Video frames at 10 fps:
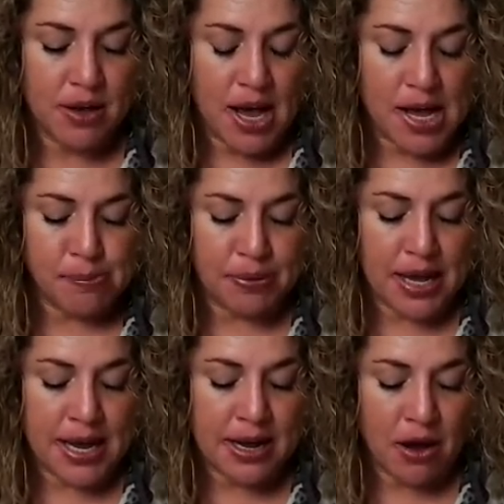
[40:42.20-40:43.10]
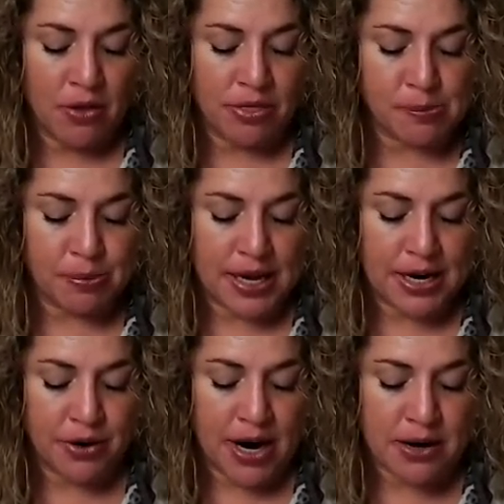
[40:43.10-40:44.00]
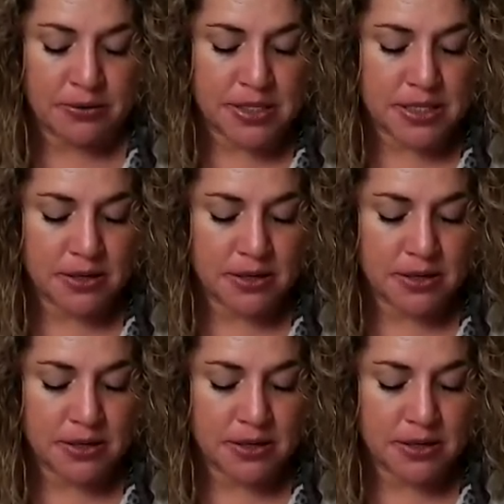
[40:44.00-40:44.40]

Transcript: I play on the playground.